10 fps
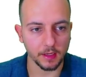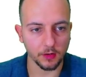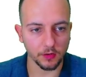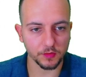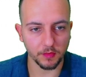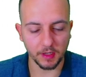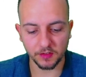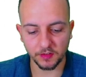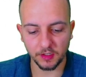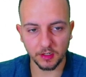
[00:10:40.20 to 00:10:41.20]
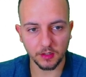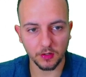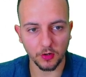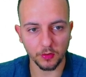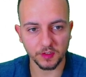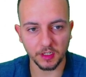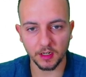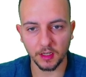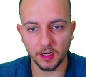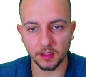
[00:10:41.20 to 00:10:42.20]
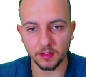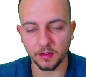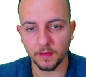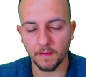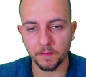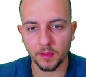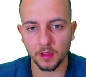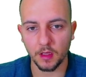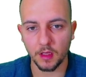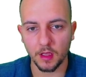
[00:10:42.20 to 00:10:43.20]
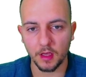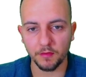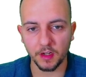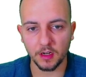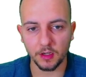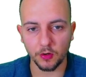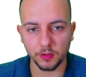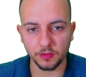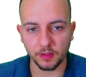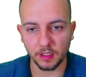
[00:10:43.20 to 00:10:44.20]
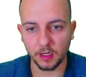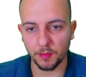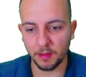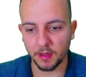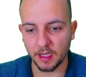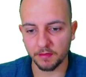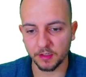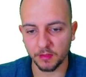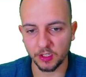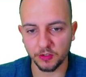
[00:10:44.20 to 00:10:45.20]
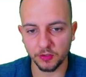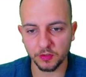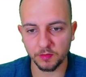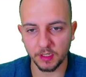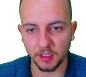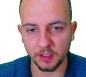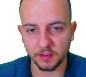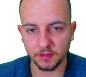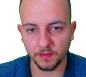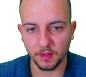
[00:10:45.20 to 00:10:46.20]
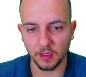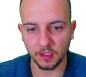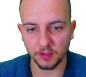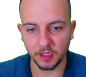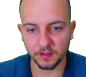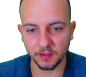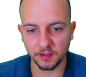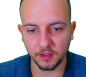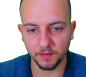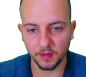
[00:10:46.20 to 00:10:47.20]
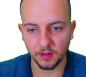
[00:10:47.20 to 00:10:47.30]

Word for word: close parentheses here, close again, and enter. If I click, hold, and drag down, maybe I have some issues because, as you guys can see,